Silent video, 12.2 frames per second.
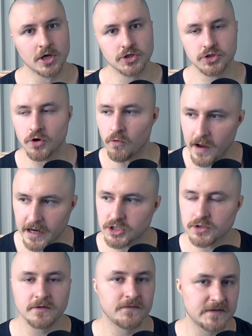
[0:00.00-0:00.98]
So
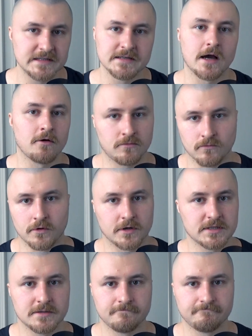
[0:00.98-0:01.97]
actually this is how it
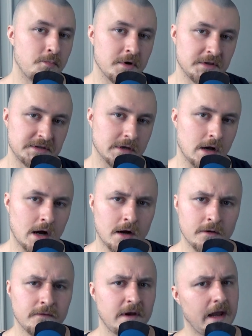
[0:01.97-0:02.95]
works. But
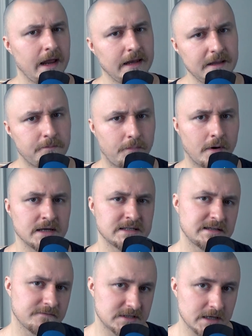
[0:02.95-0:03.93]
are there any
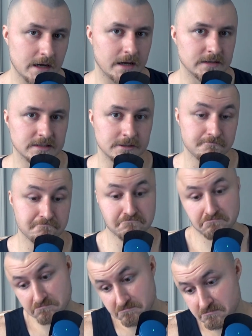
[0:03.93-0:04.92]
positive sides?
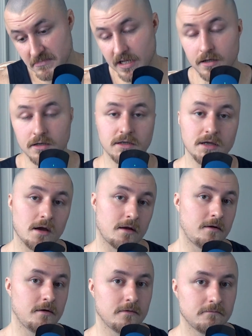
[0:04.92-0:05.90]

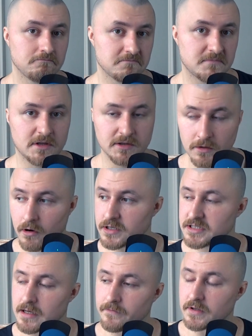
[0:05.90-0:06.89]
Yeah, there are
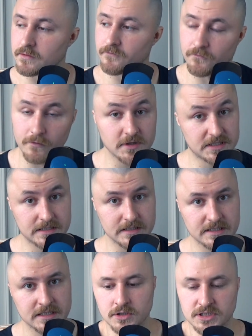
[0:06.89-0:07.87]
some. For
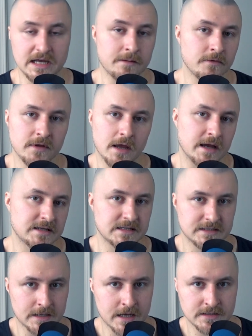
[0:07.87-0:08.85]
instance, some of the
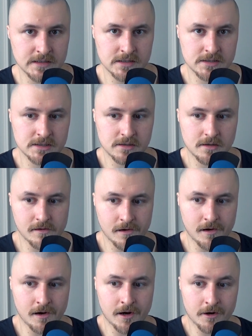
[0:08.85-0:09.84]
exercises
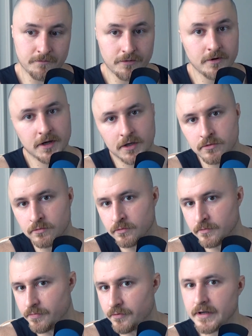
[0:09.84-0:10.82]
are pretty cool
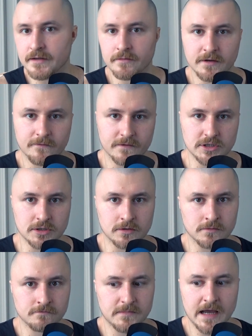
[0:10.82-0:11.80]
and pretty
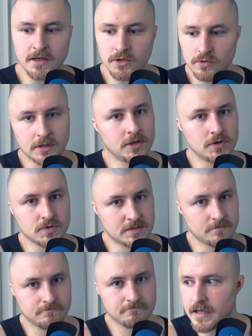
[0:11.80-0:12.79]
beneficial, and you can use them.